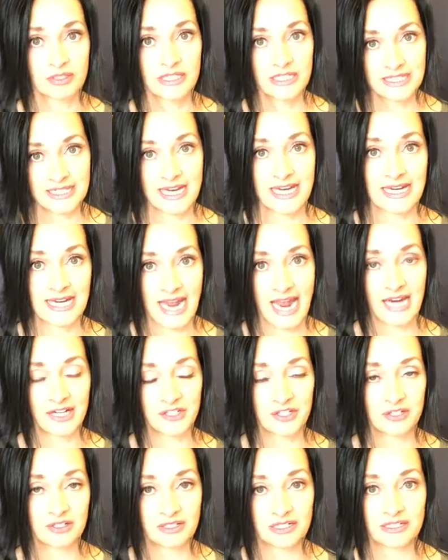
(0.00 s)
to take
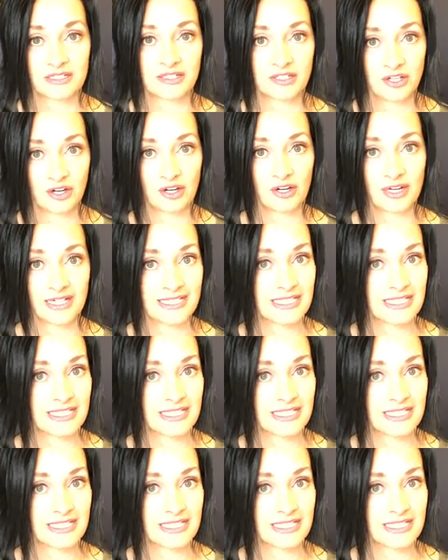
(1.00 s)
action this year.